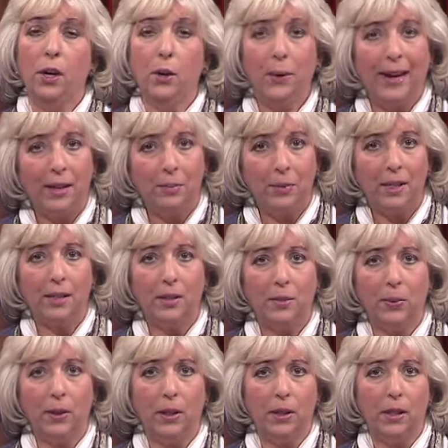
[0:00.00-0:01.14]
who had mixed
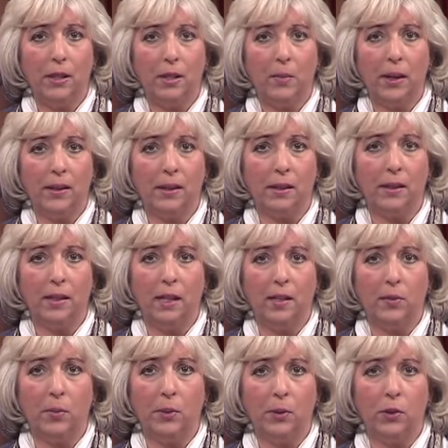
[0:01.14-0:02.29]
opinions about the state
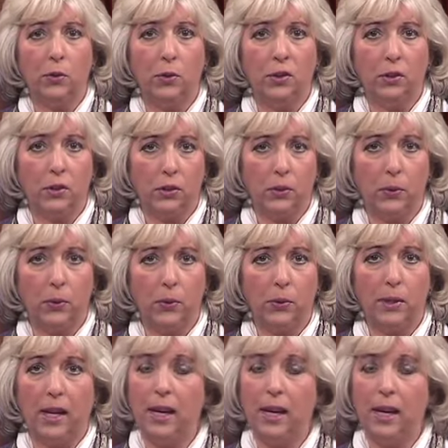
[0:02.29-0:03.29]
of Prince George's schools